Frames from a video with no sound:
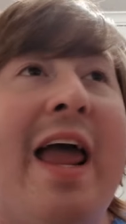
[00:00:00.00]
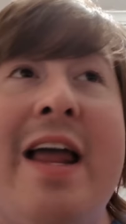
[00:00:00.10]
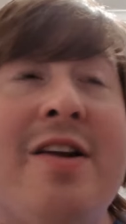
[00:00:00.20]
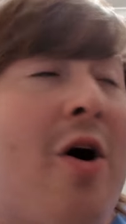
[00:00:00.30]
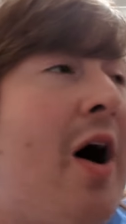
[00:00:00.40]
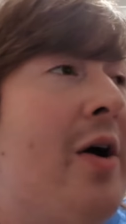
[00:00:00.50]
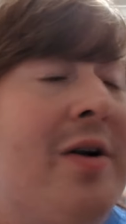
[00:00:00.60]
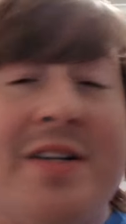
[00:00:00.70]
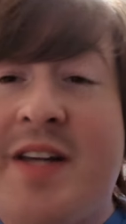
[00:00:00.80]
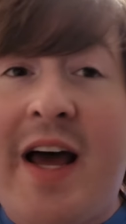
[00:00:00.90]
And I
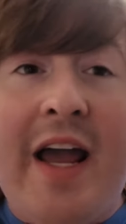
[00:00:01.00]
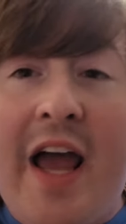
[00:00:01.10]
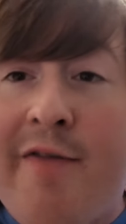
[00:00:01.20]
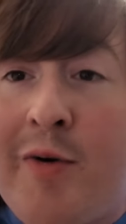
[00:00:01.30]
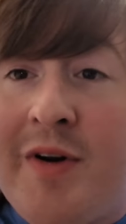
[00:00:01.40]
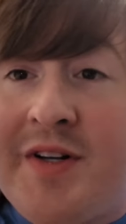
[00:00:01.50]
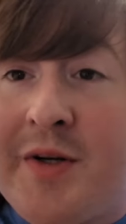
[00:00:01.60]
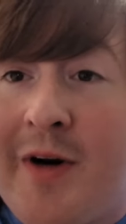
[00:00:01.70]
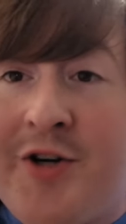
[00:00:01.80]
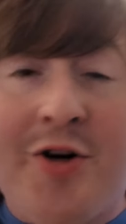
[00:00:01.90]
gotta say, everyone does a great